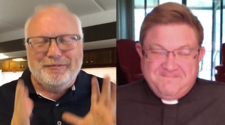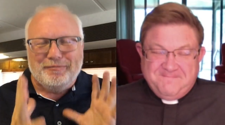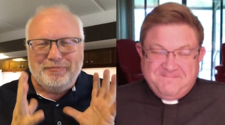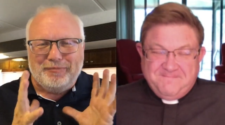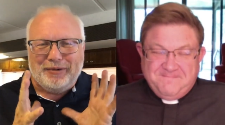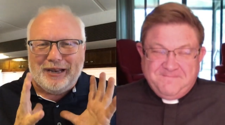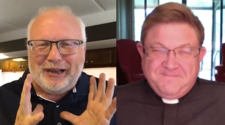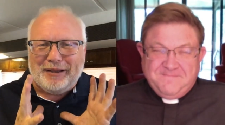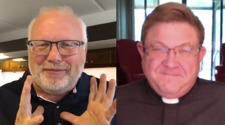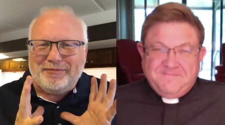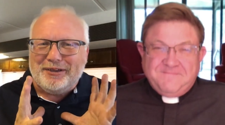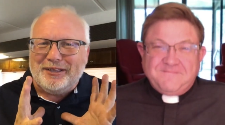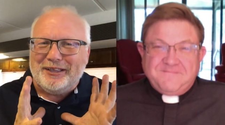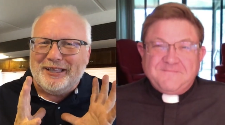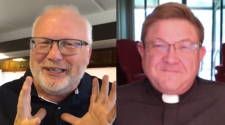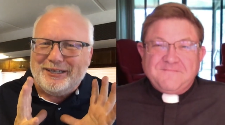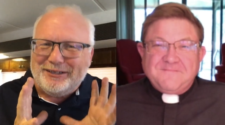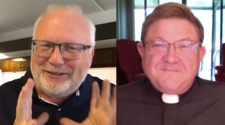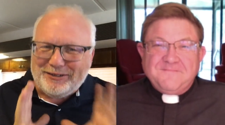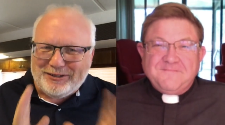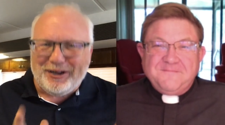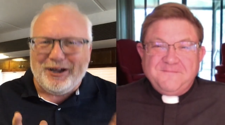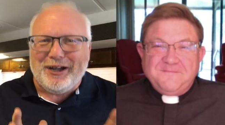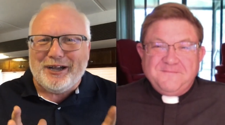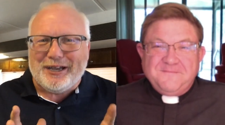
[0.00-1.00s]
Speaker 1: but I'm going to let you
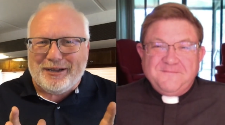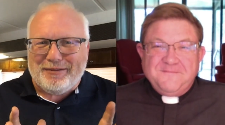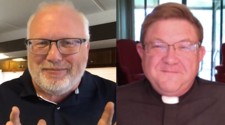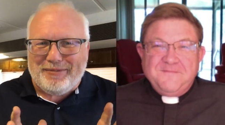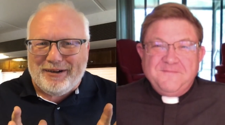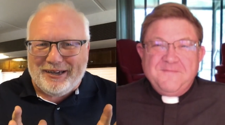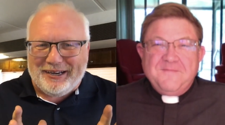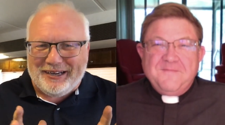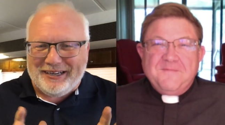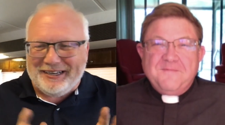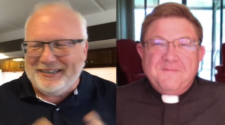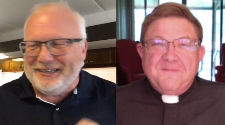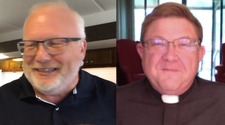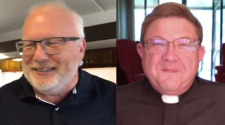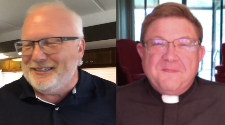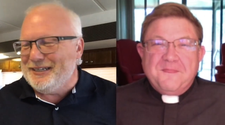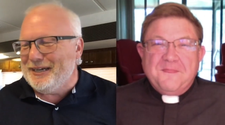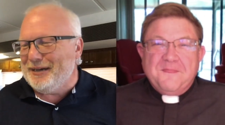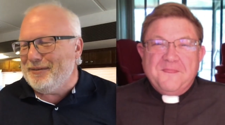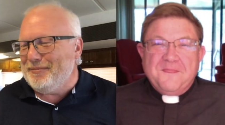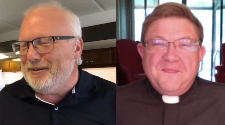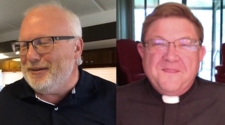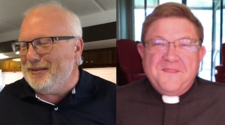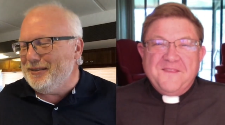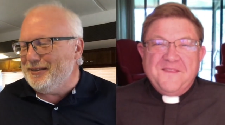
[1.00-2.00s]
talk about it.
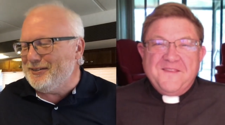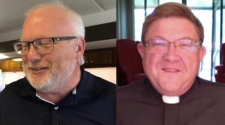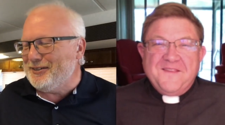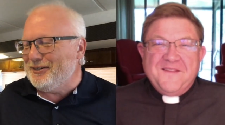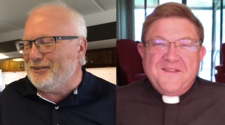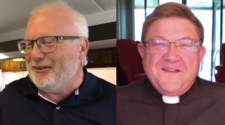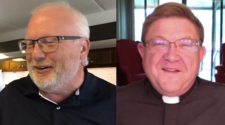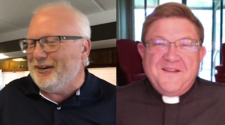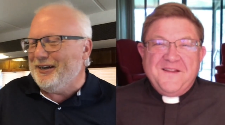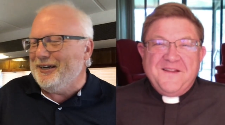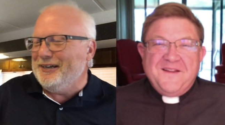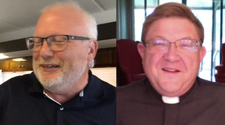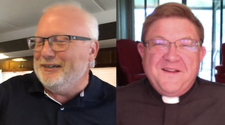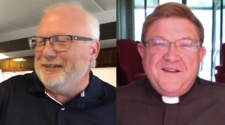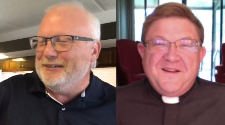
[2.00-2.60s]
Tell me the story.